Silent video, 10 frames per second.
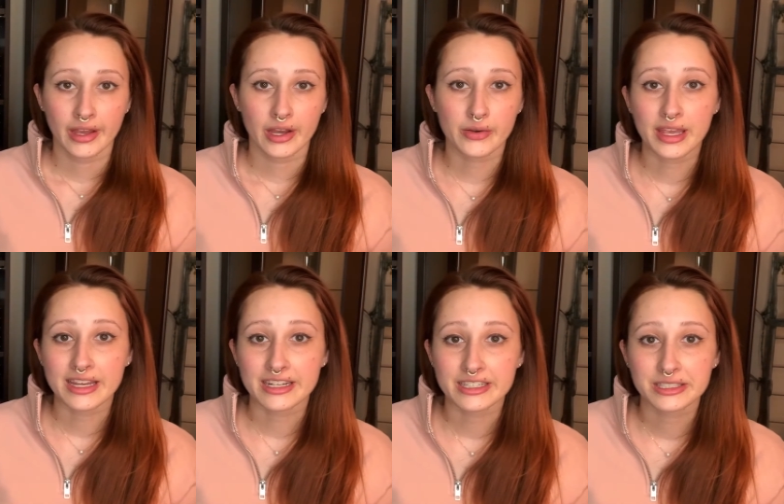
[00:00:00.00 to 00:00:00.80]
Okay
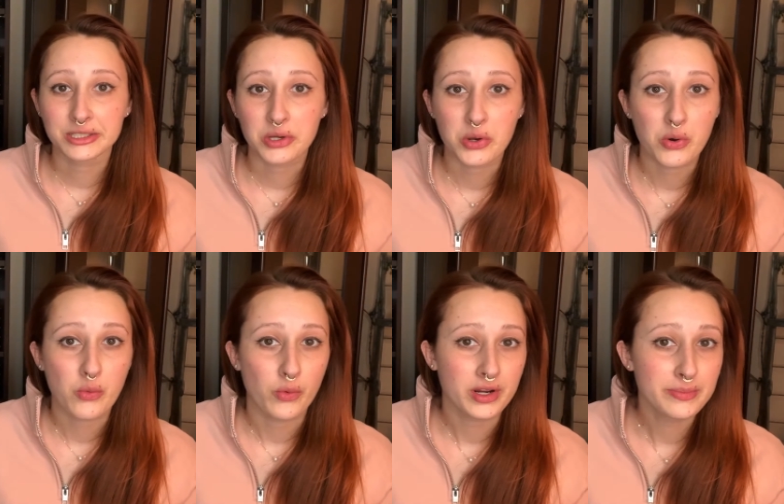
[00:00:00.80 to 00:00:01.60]
guys, so
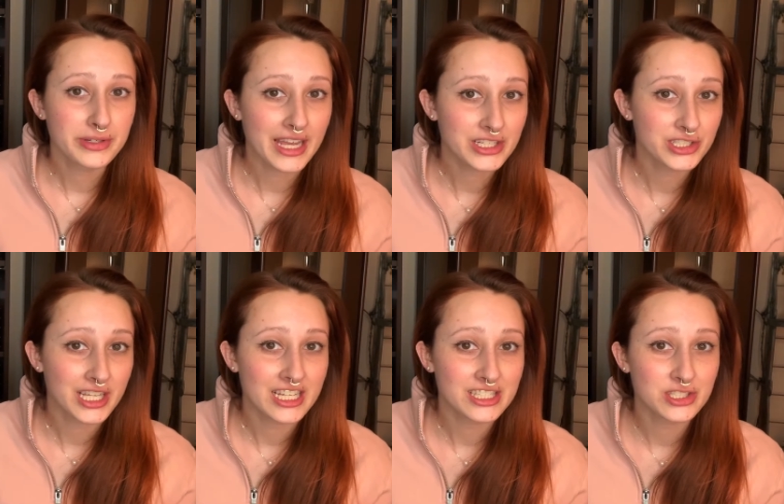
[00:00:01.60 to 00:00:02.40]
workbook
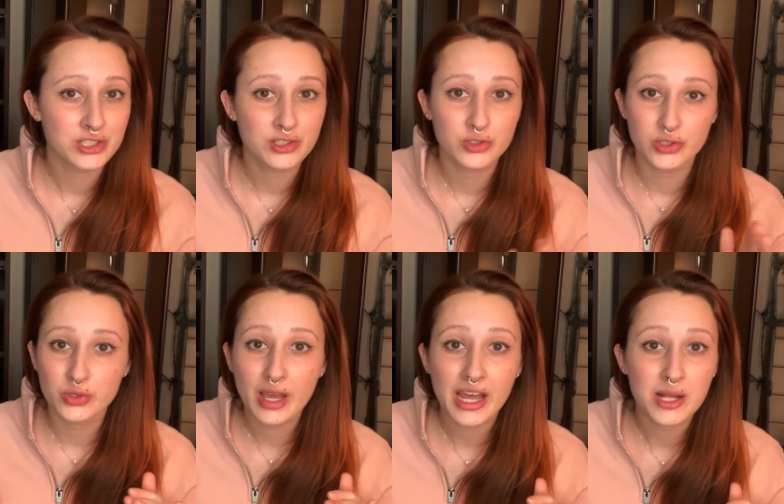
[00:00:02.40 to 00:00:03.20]
exercises
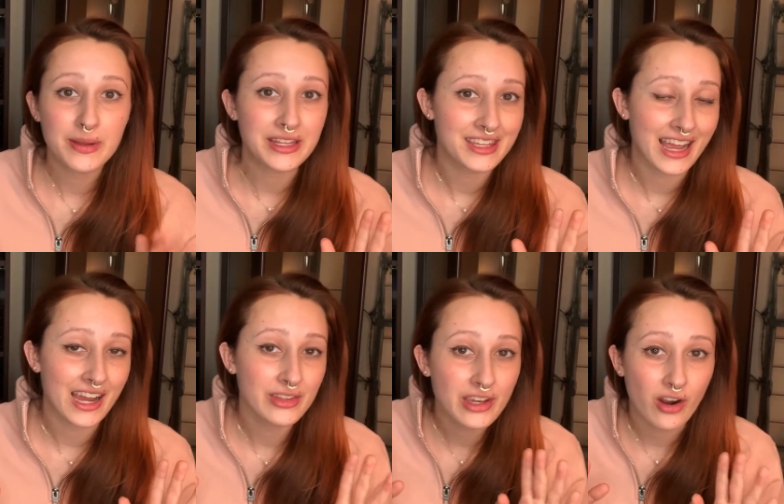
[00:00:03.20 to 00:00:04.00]
do help, and
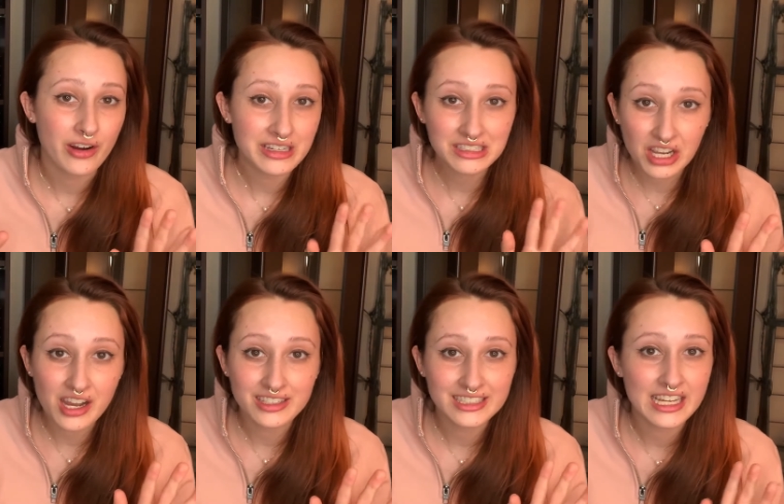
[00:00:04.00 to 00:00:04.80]
yeah, they are in
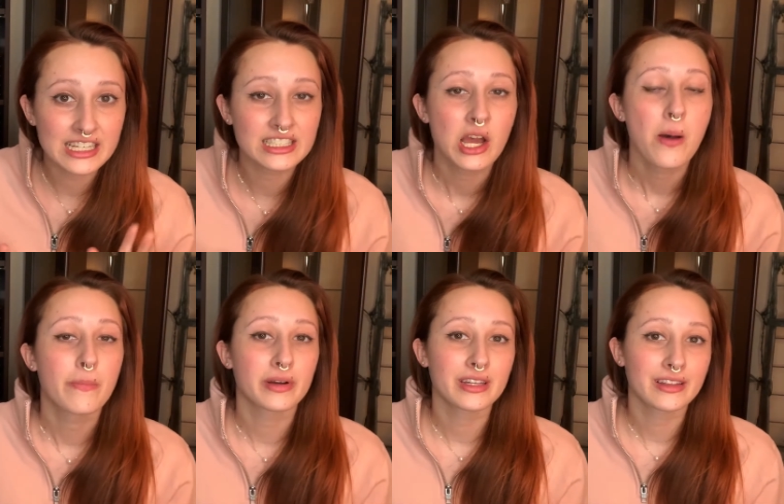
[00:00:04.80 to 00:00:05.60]
context,
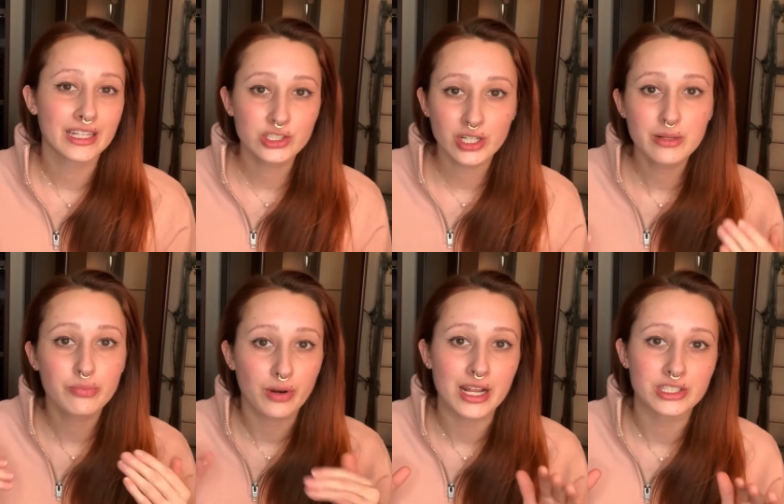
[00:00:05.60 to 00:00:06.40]
but let's try to
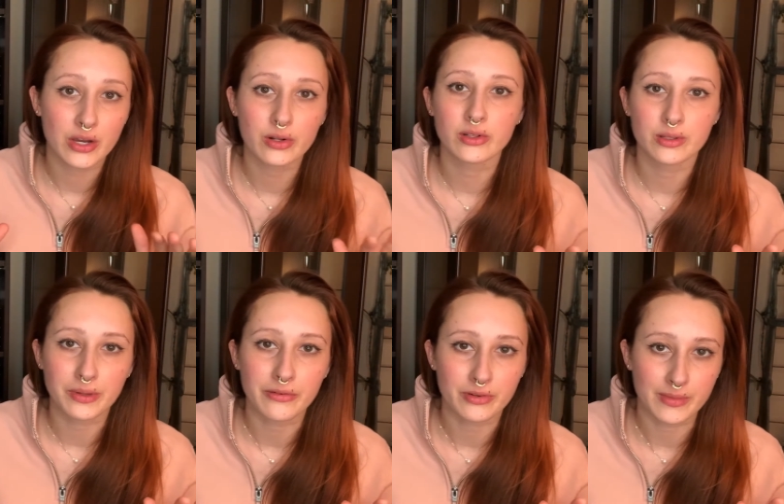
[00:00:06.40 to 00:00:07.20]
branch out a little
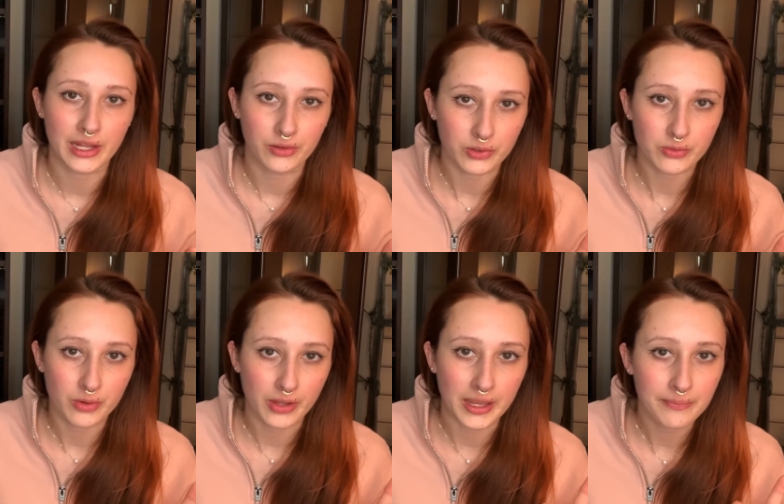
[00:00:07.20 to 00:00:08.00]
bit from that
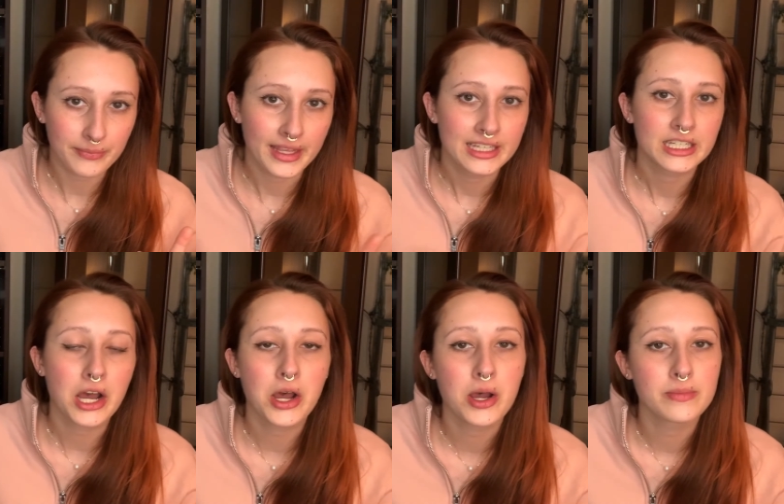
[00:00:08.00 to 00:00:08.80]
okay?
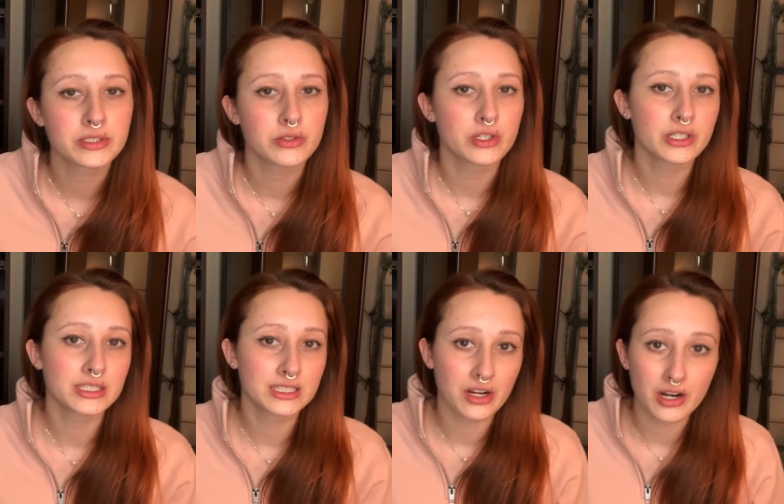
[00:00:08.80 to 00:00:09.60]
So you're
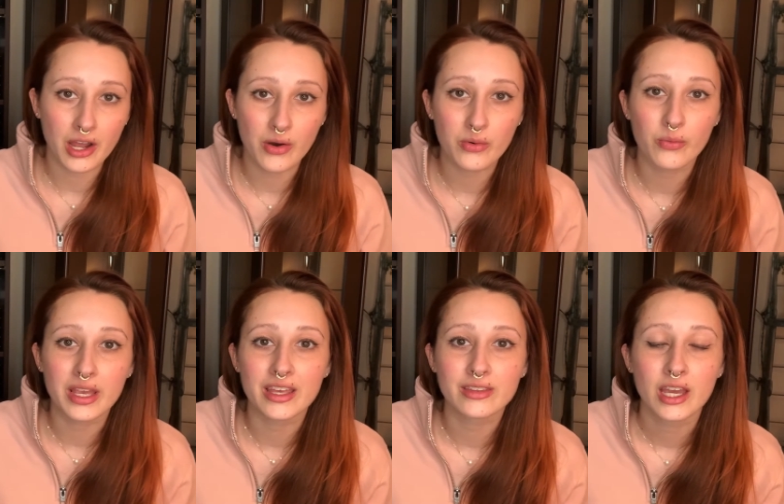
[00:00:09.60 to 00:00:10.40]
gonna start out
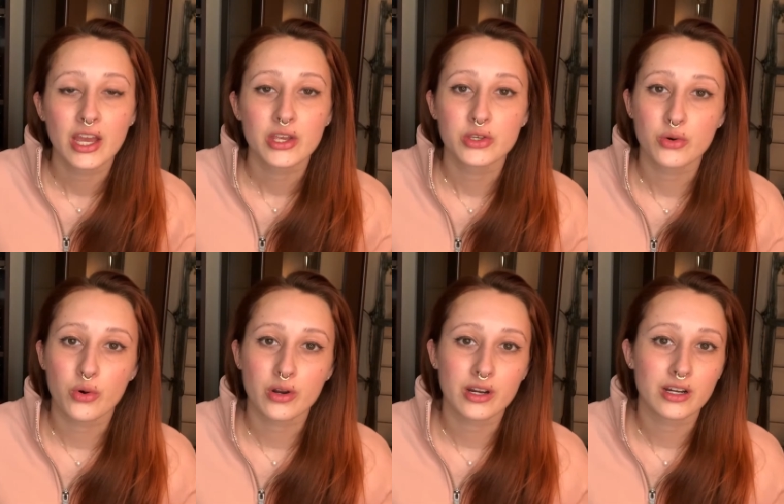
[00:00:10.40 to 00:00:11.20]
with
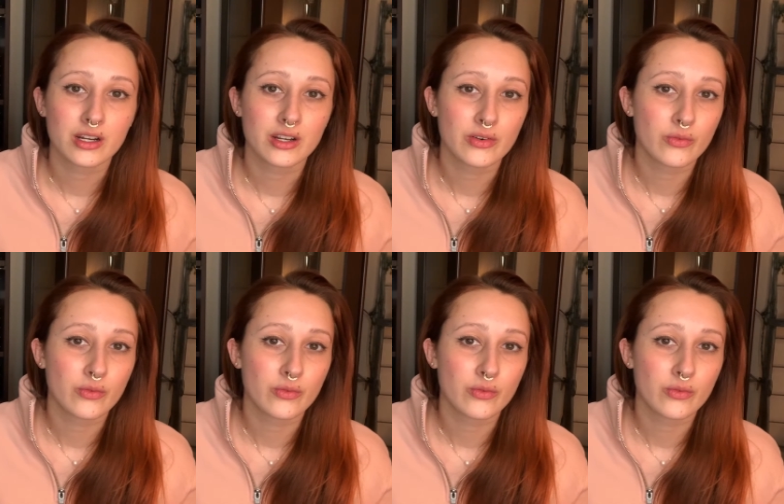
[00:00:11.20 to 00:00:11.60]
your